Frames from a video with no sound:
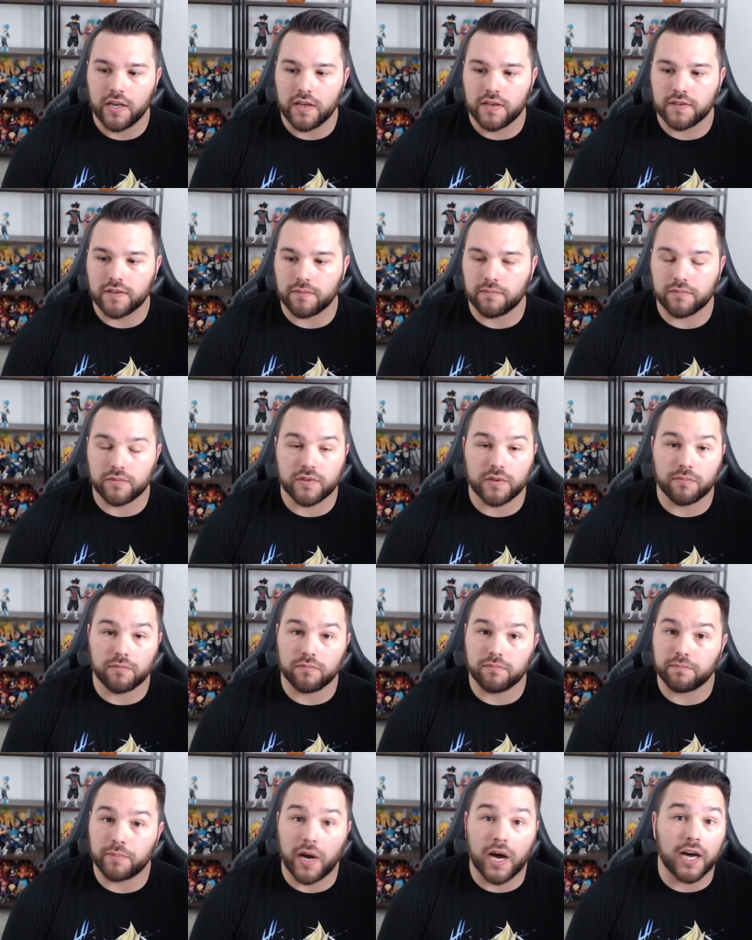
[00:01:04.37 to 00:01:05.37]
some some
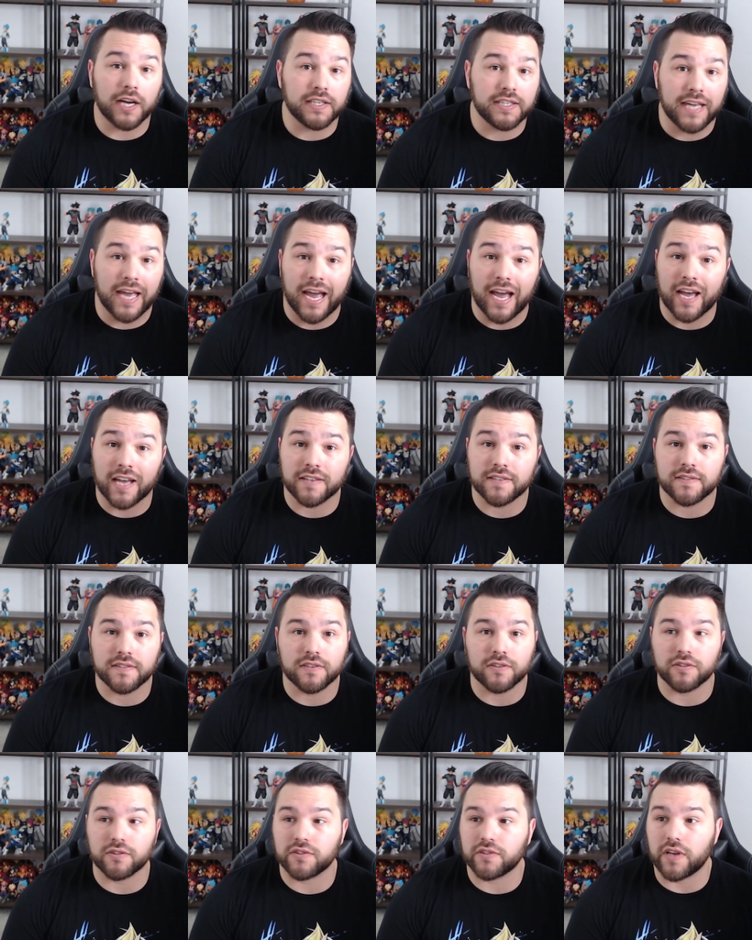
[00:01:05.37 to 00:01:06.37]

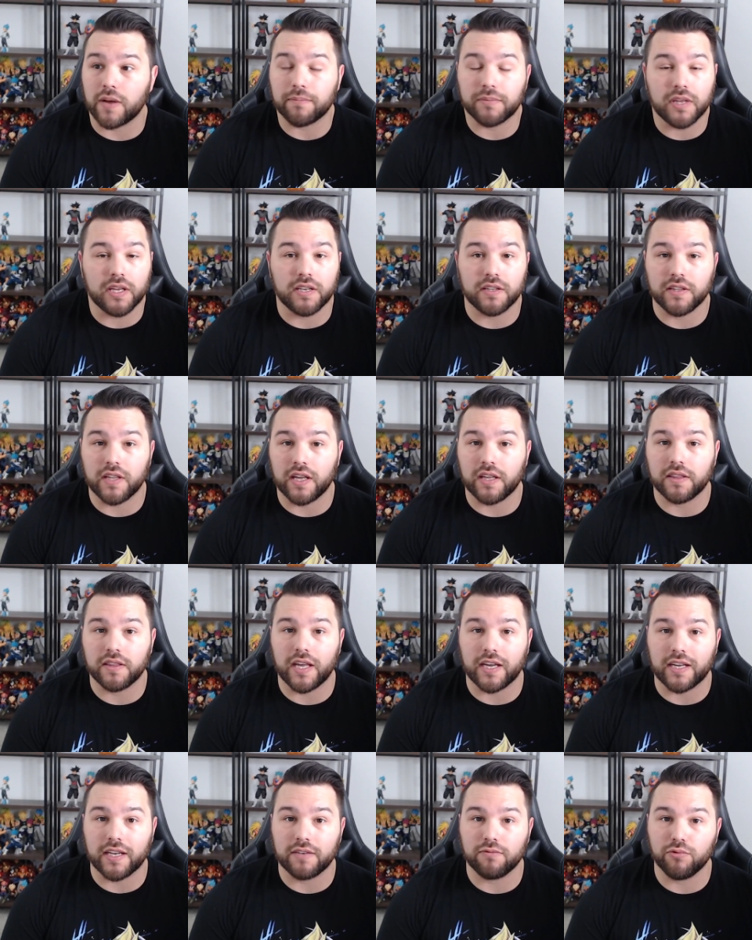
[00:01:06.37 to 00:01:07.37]
podcasts or something that,
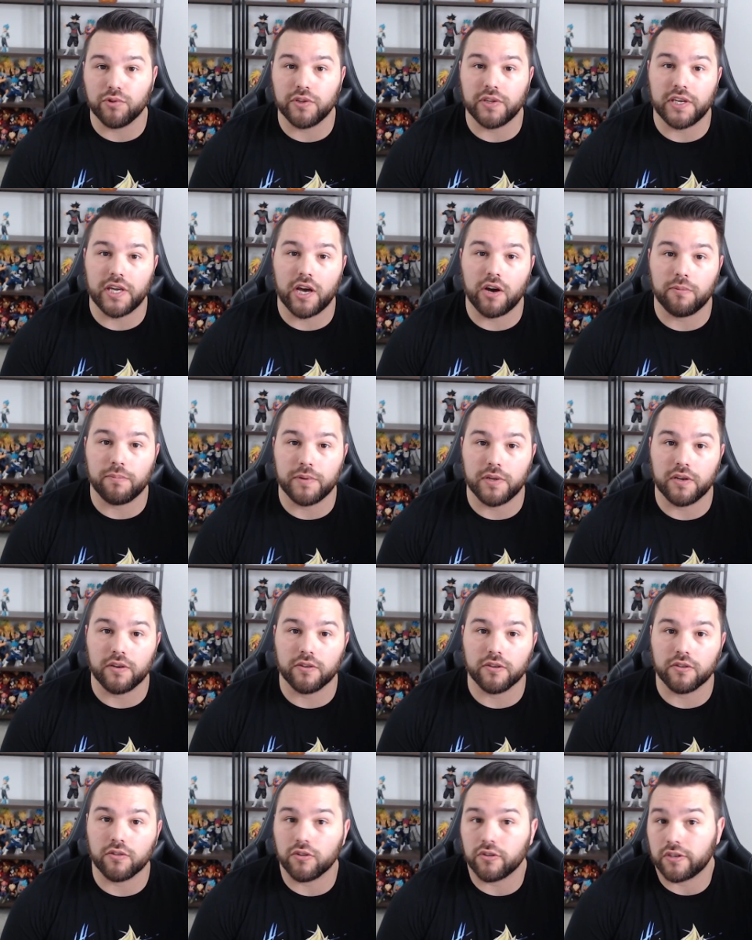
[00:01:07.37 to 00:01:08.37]
that can really help you
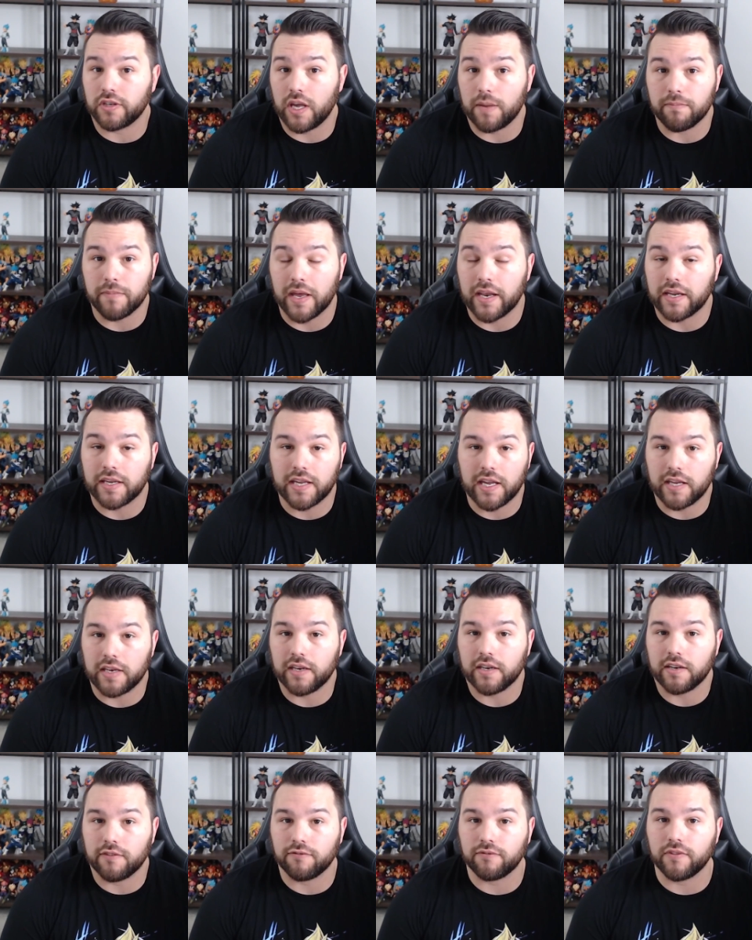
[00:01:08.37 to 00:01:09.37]
or, or get
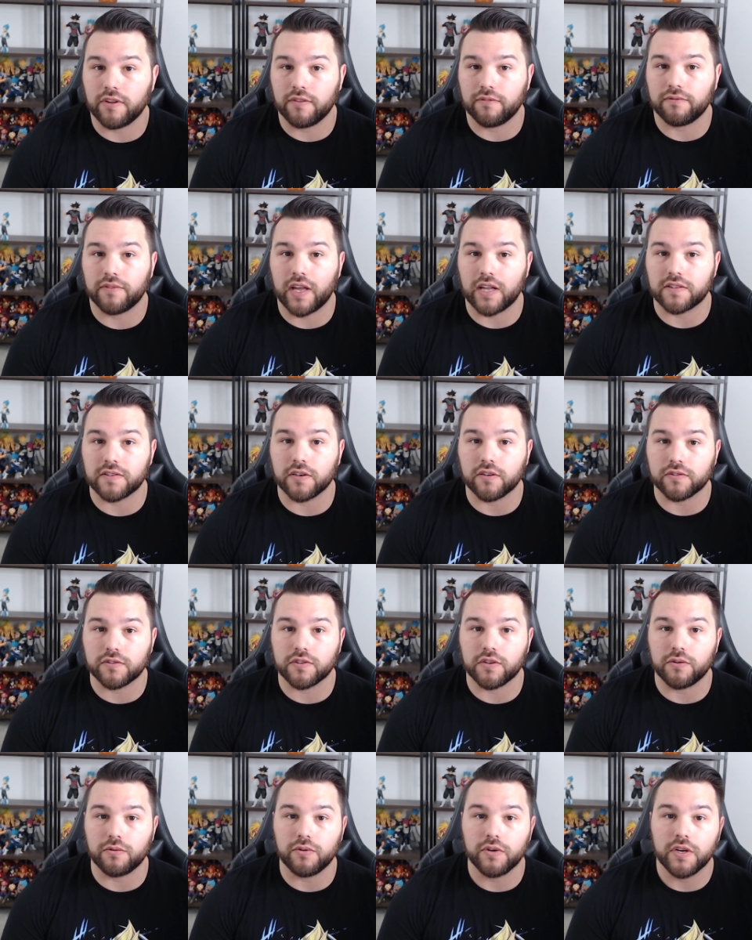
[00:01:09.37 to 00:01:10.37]
medicated if, if that's
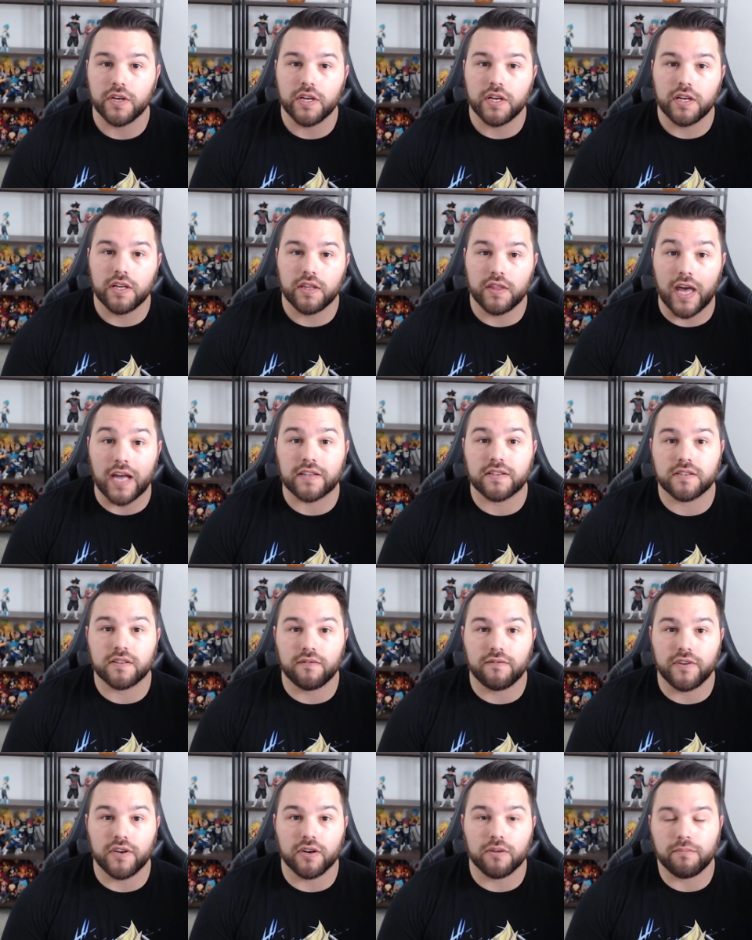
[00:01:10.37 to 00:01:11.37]
also that
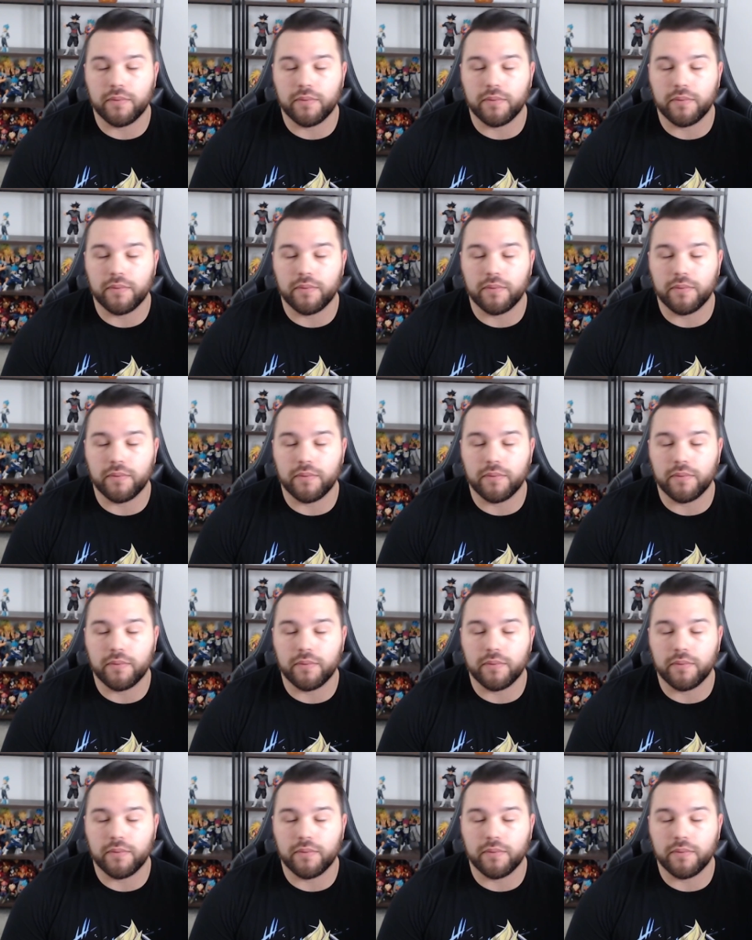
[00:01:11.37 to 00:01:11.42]
severe.